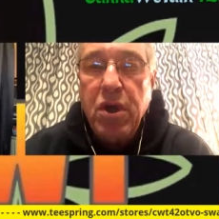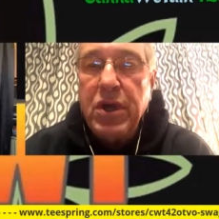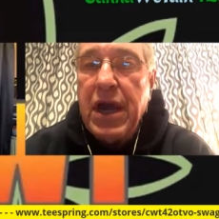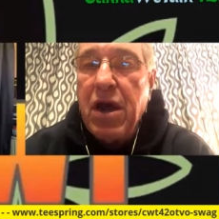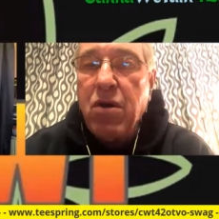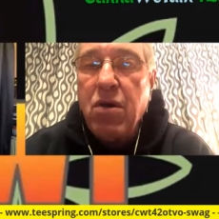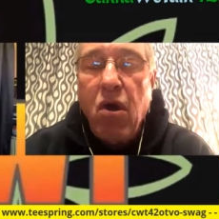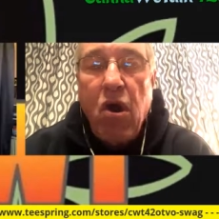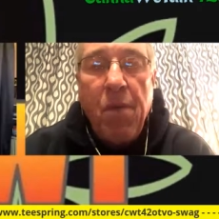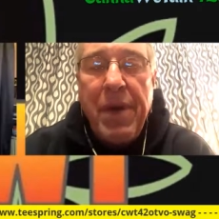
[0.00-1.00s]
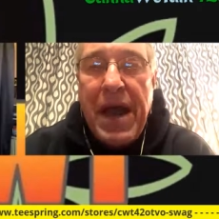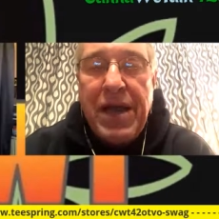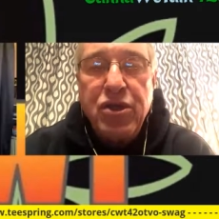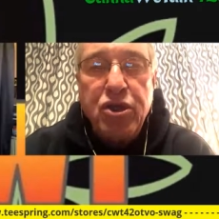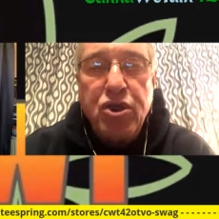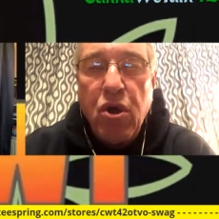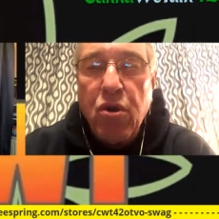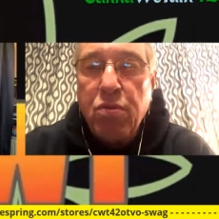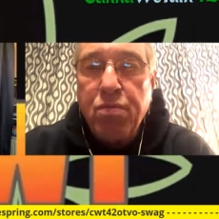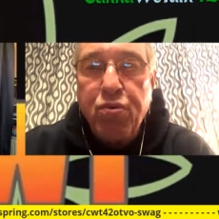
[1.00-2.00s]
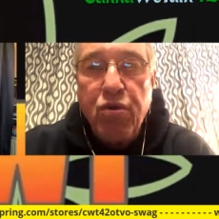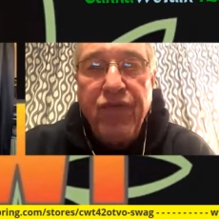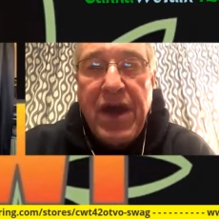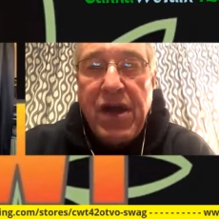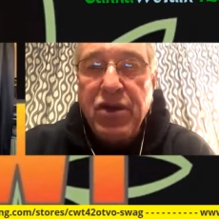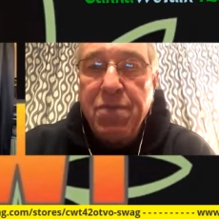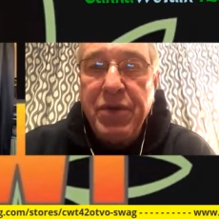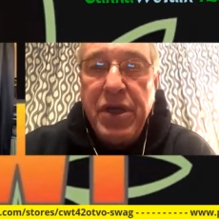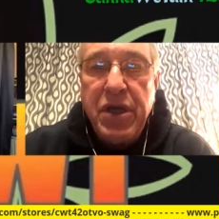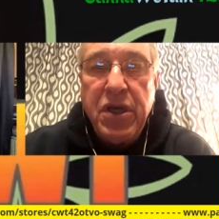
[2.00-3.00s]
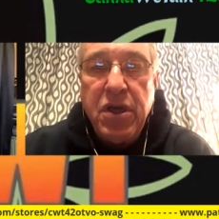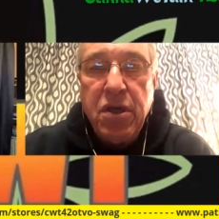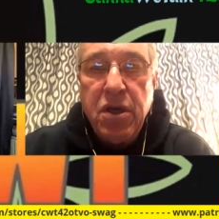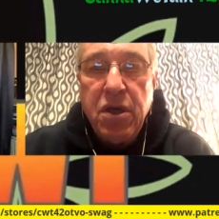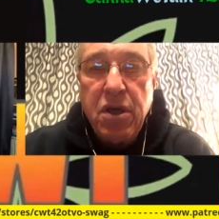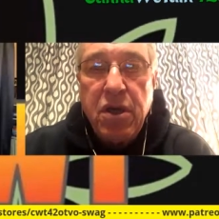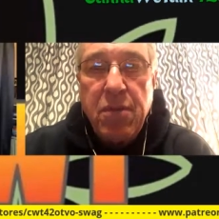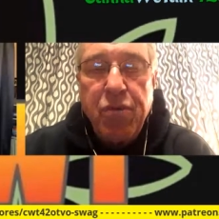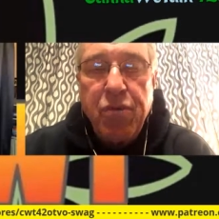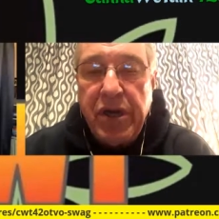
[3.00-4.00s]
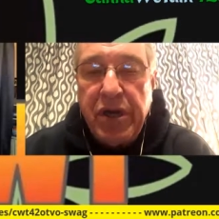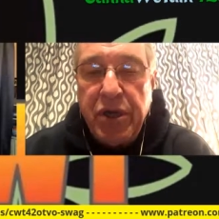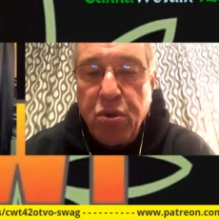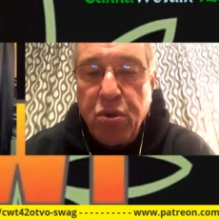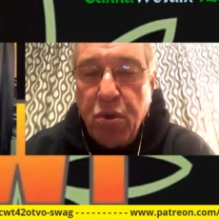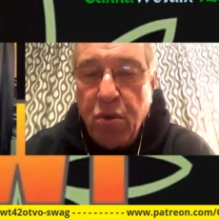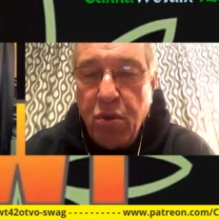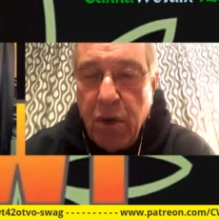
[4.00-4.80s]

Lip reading: Now, all patents don't prove out to be completely true.